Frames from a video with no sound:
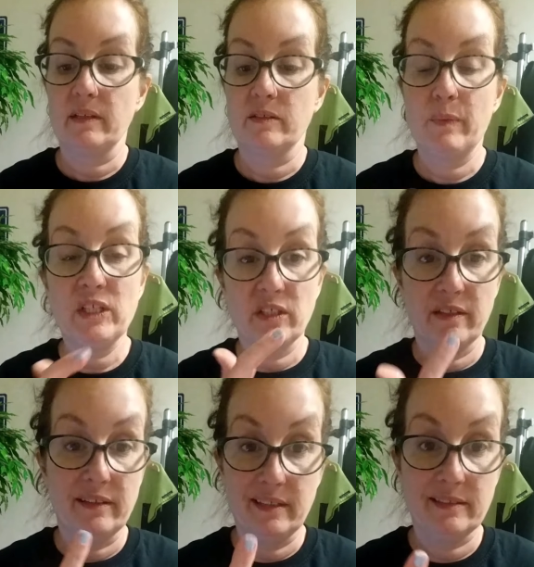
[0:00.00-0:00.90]
especially
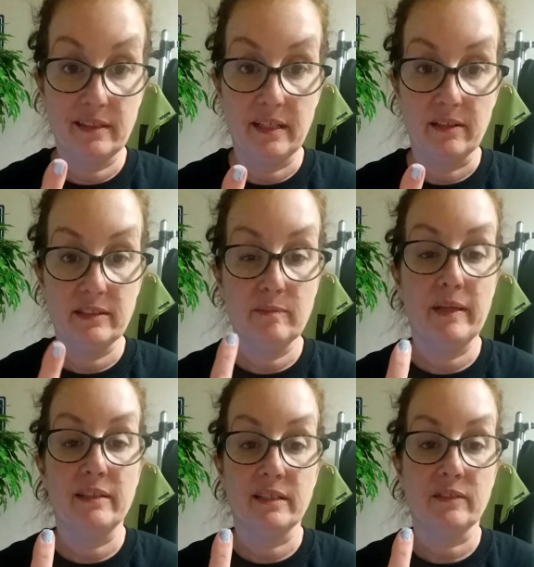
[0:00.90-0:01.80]
on this nail, this is
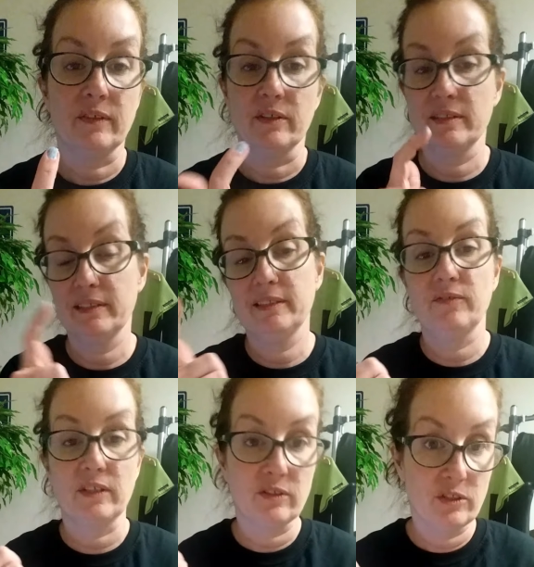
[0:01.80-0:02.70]
my index finger, this is the
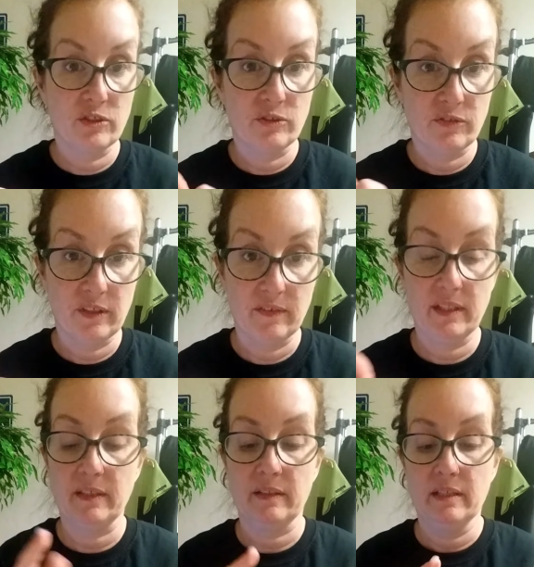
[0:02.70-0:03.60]
finger that you use for everything.